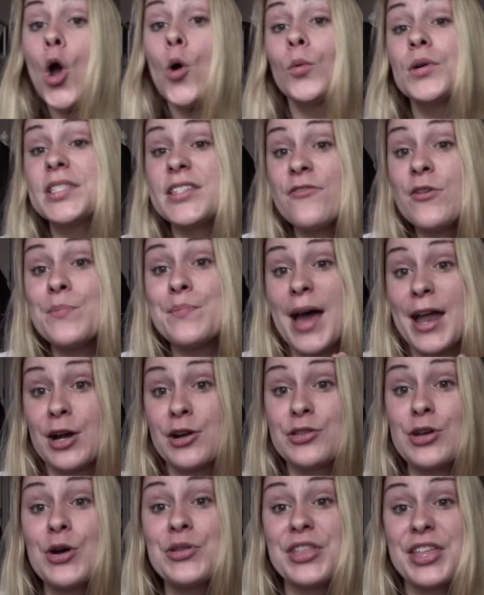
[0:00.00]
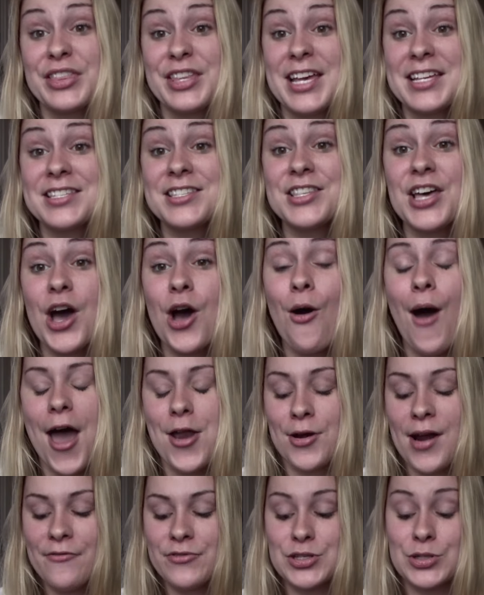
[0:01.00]
What's even better though than this though, I
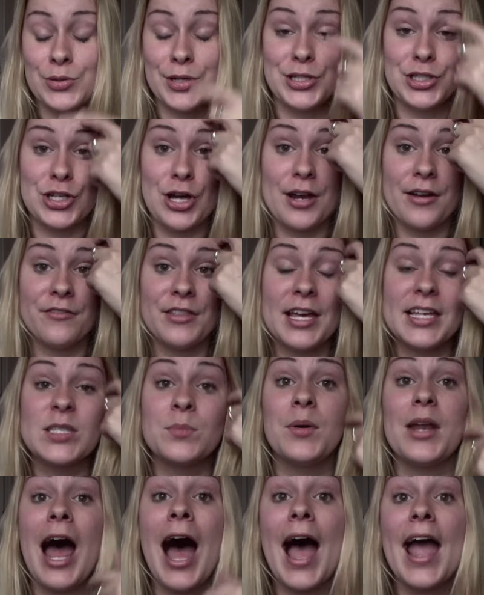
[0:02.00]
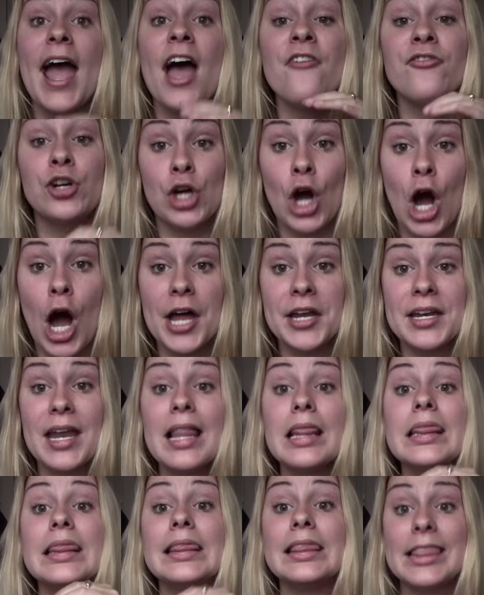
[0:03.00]
don't have a screenshot of this, but I have gotten
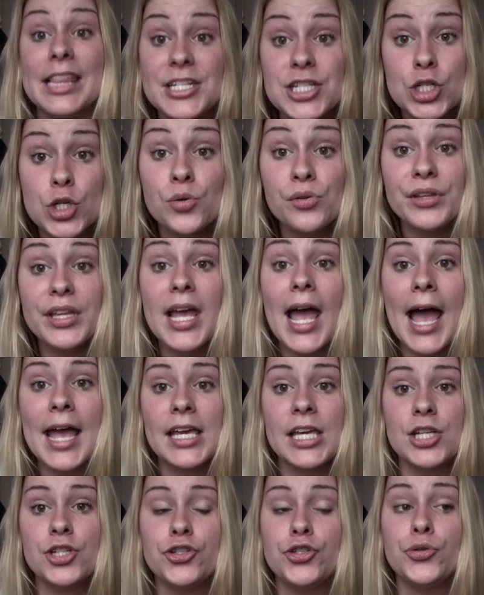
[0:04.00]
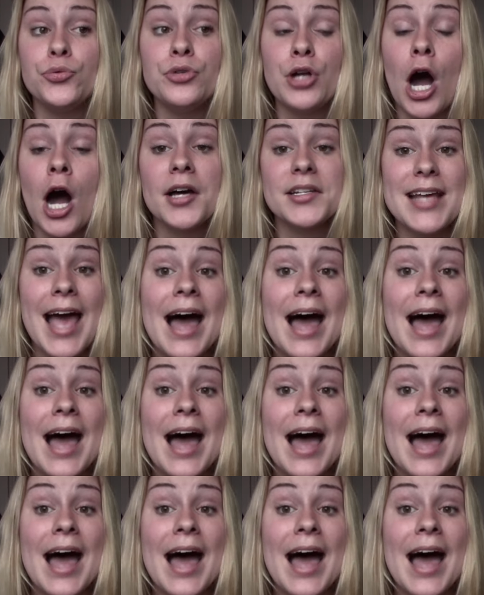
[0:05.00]
literally, I kid you not,